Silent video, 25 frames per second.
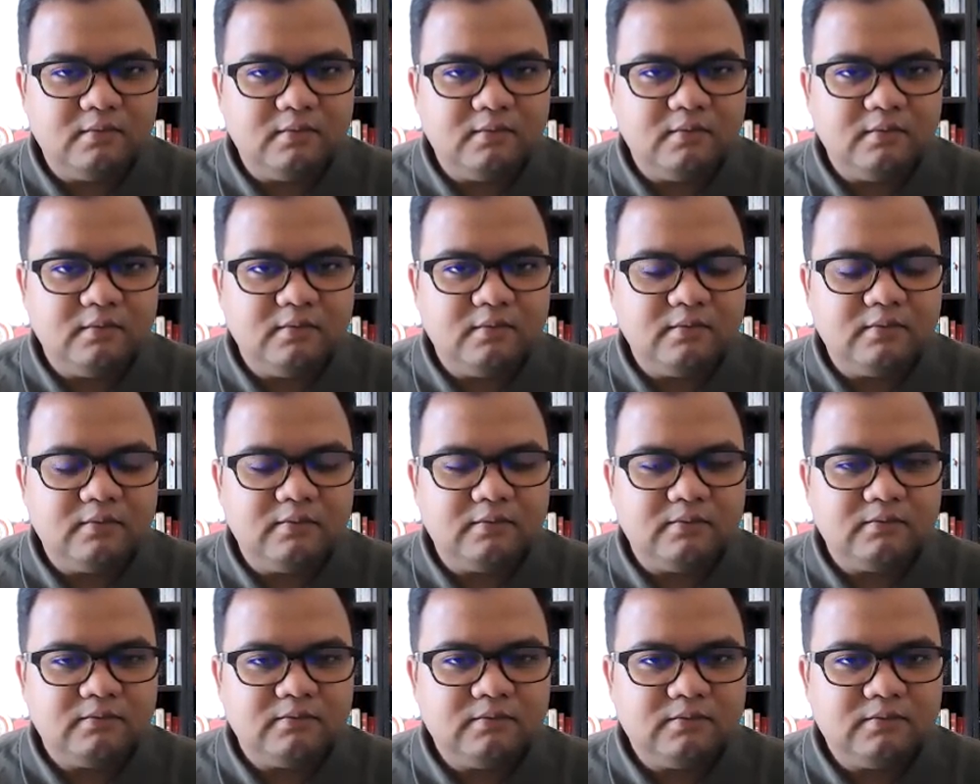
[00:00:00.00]

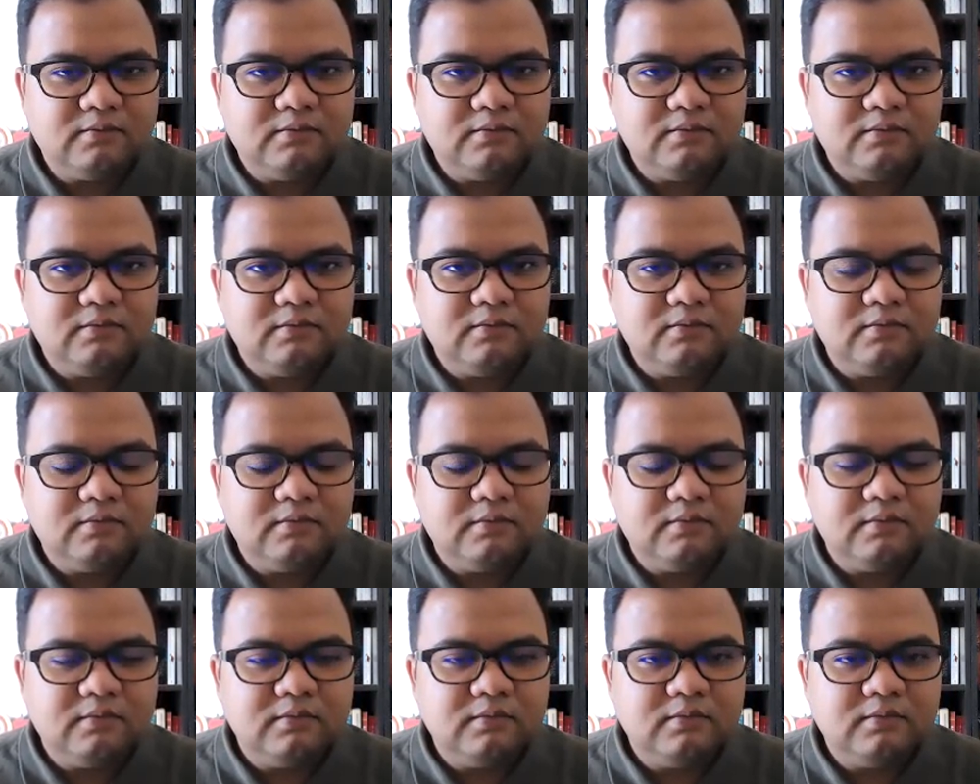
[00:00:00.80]

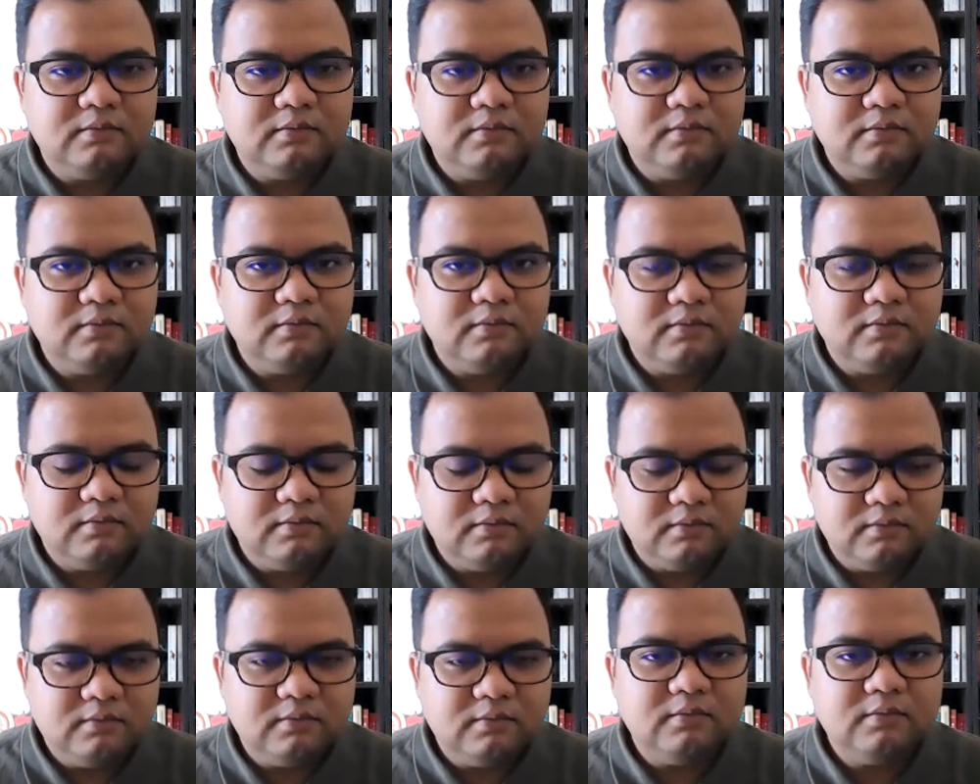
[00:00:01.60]

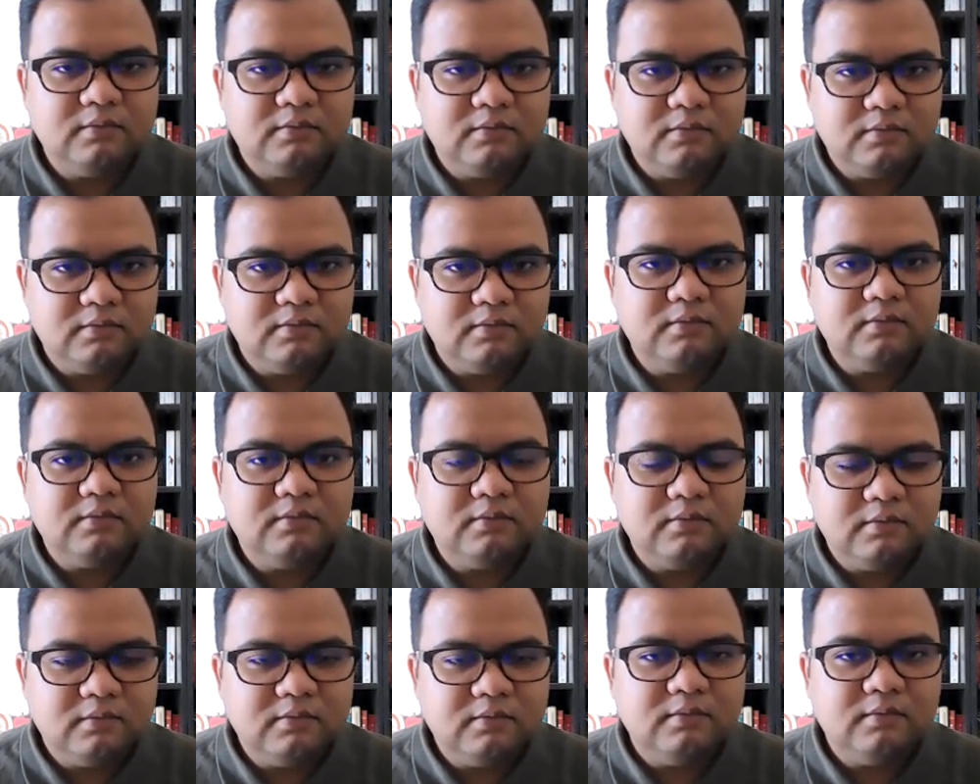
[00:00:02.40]

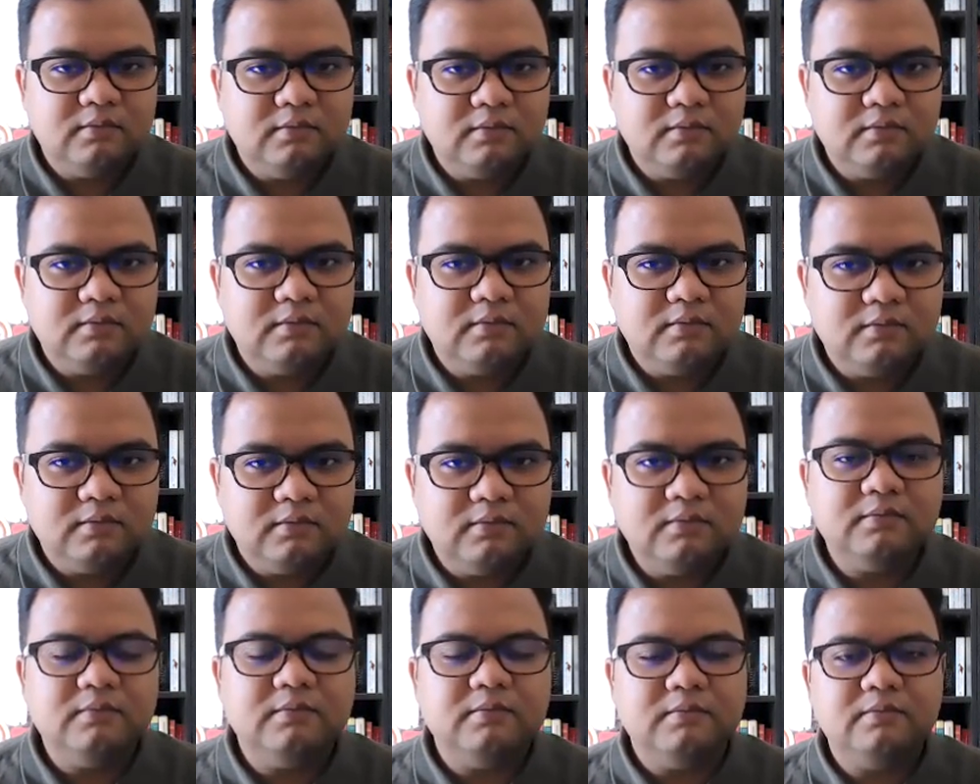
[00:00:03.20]

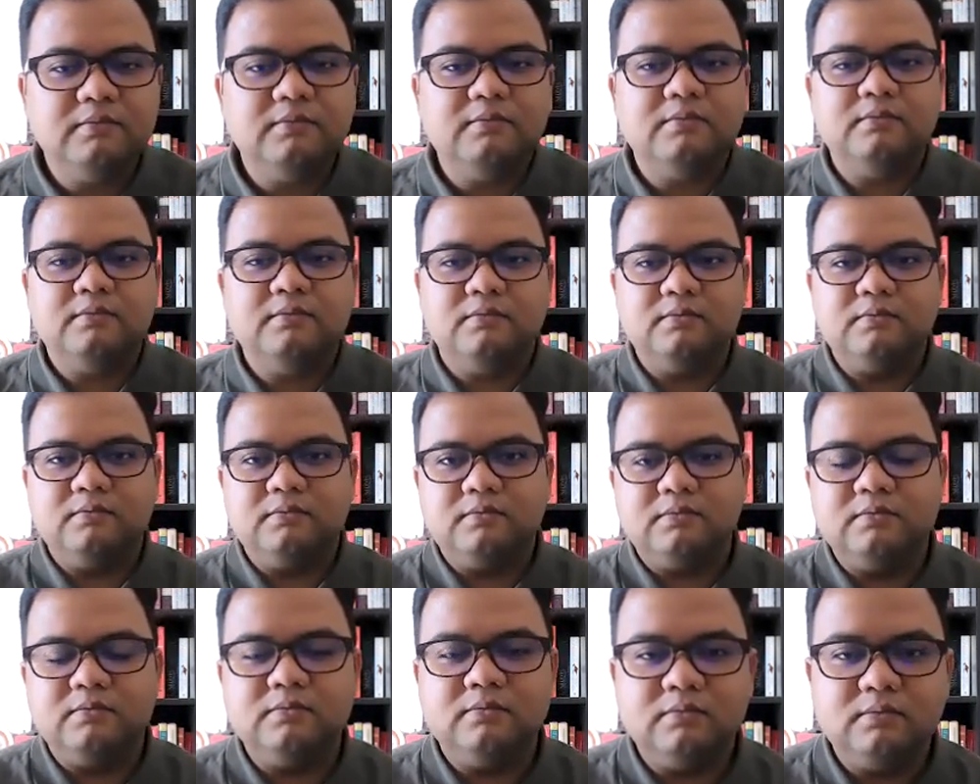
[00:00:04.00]

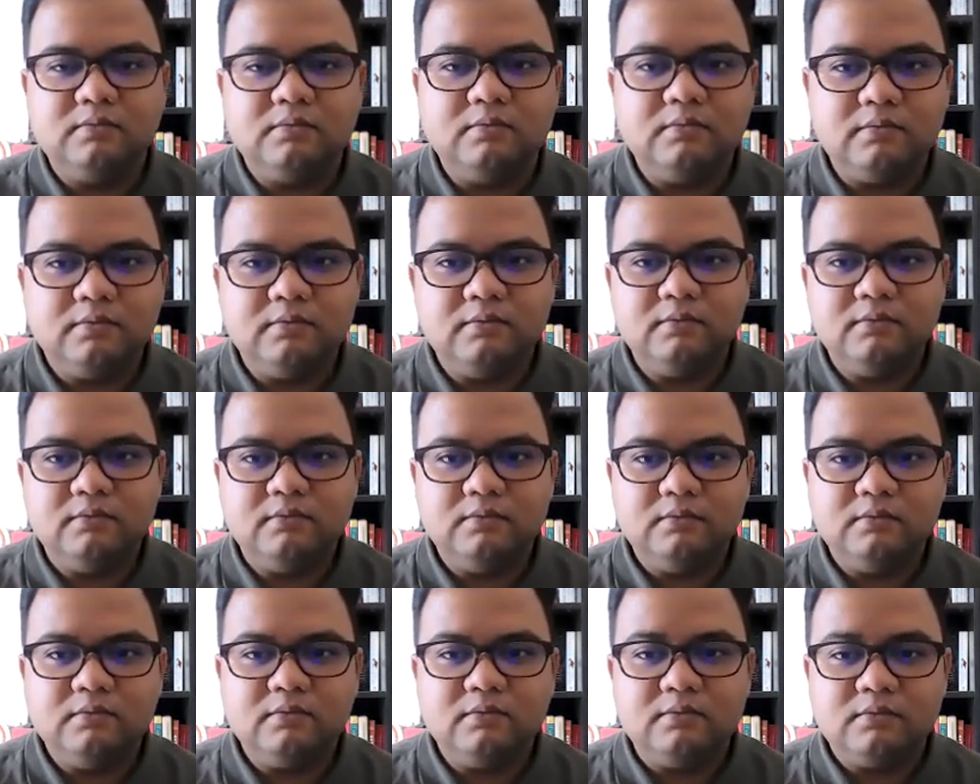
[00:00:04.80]

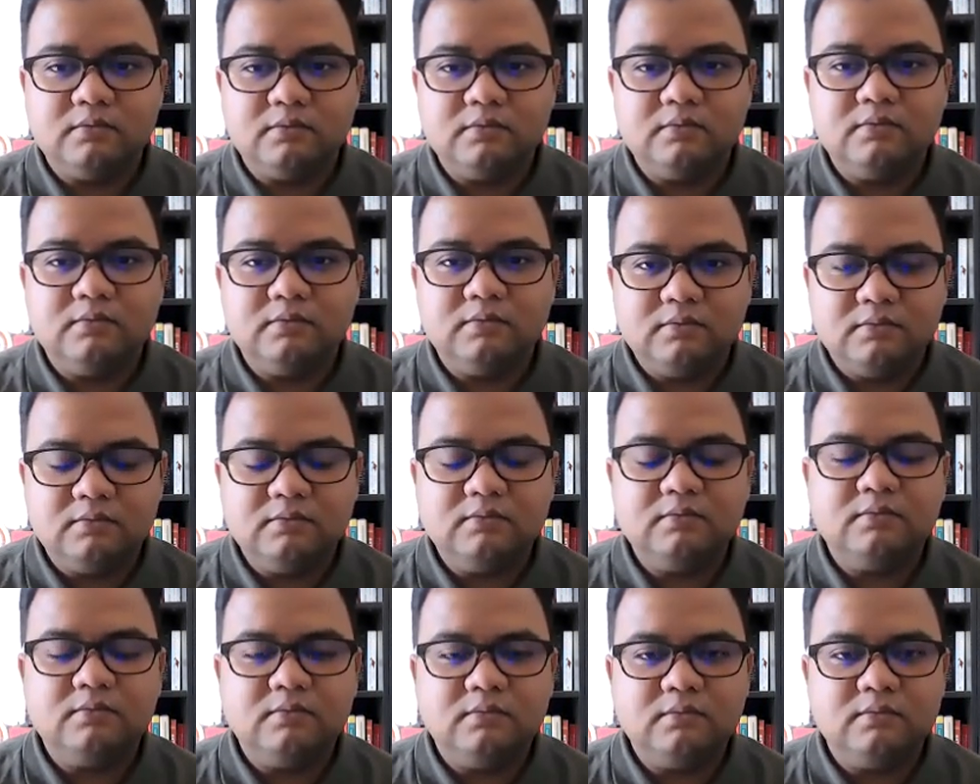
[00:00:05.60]

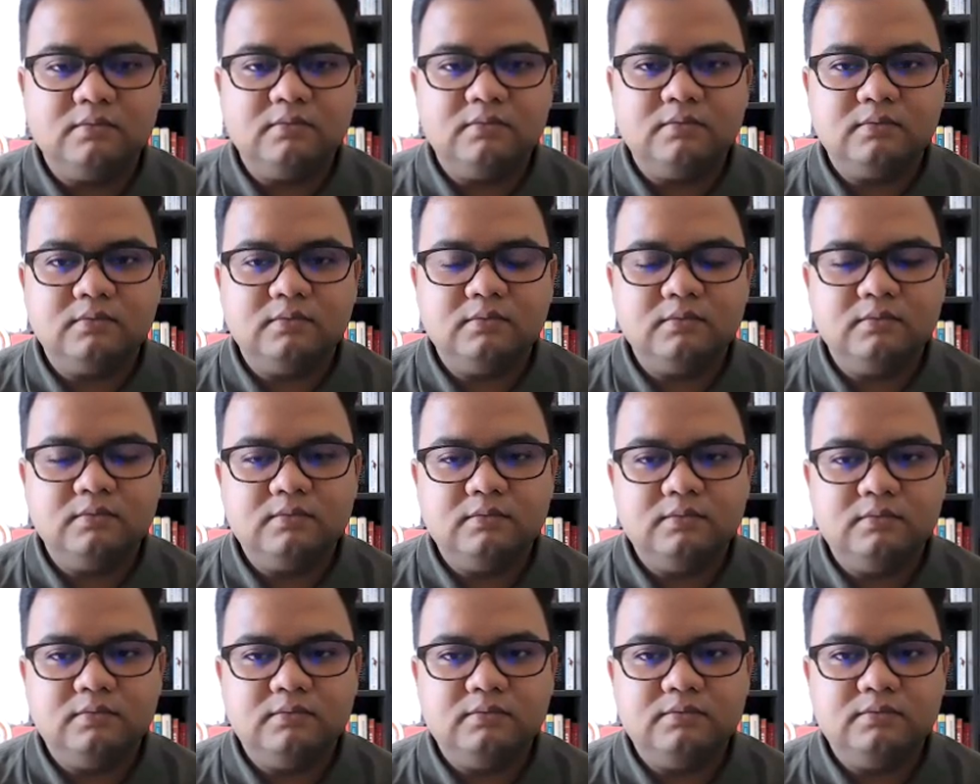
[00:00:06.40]

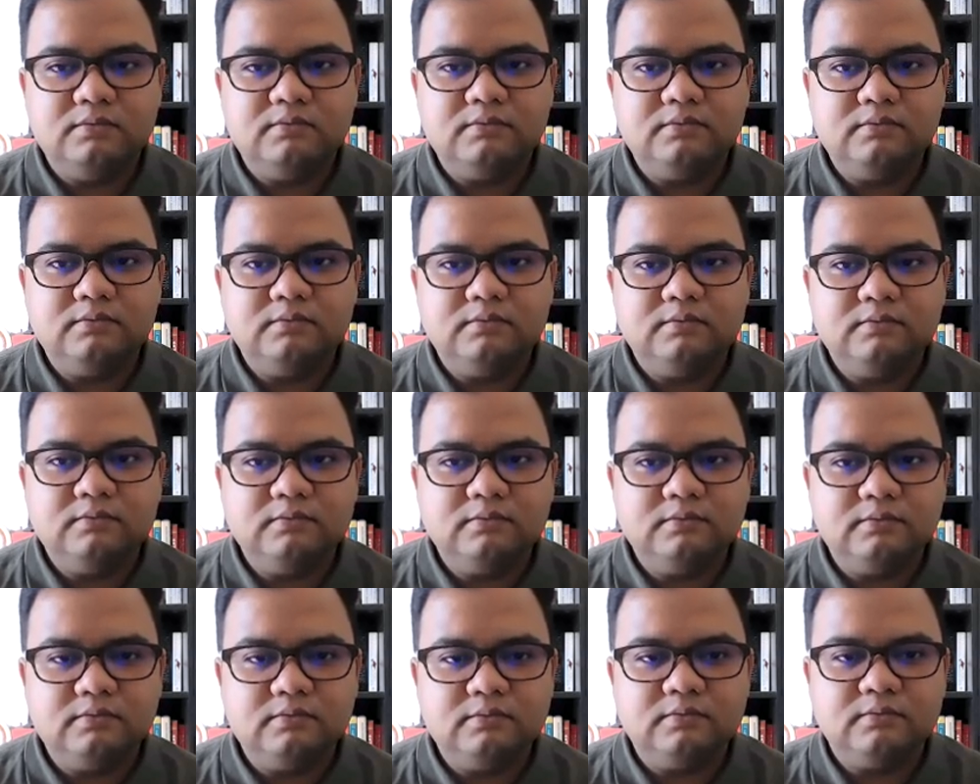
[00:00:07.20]
The person shown says nothing.